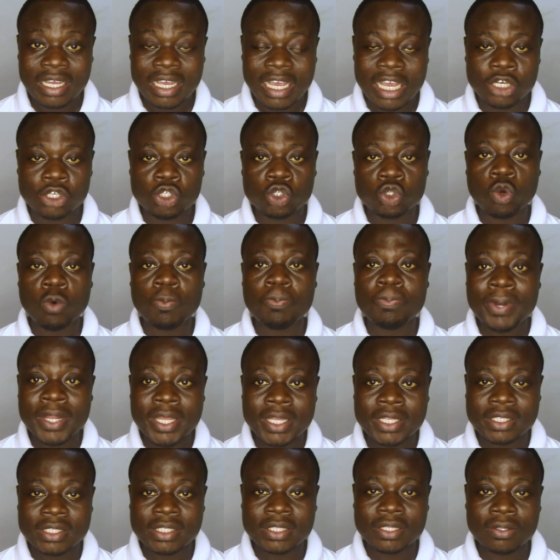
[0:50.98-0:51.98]
And so
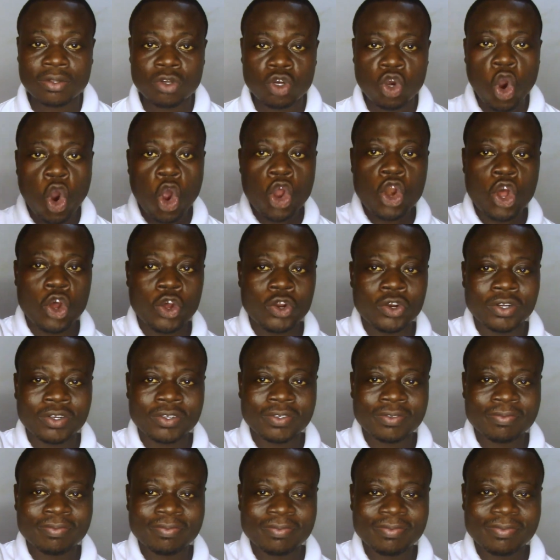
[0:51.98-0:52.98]
please, hold on.
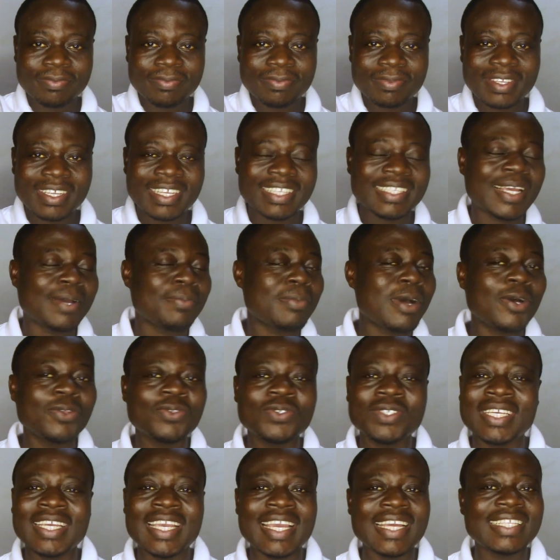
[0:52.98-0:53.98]
It's about
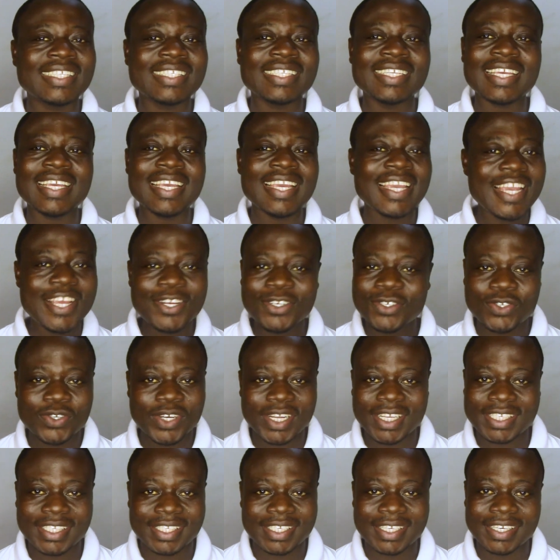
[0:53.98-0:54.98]
to get
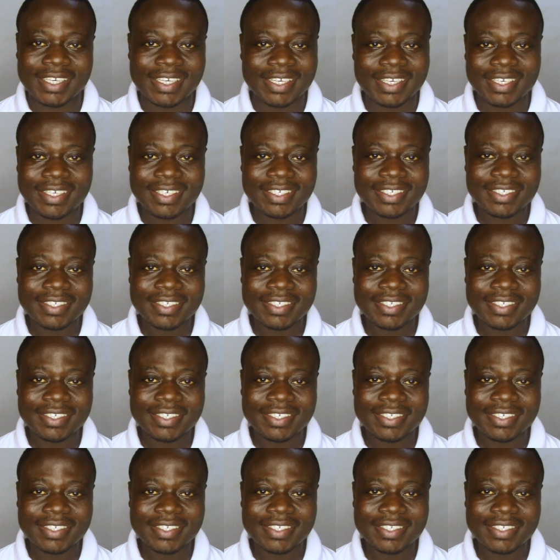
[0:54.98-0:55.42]
interesting.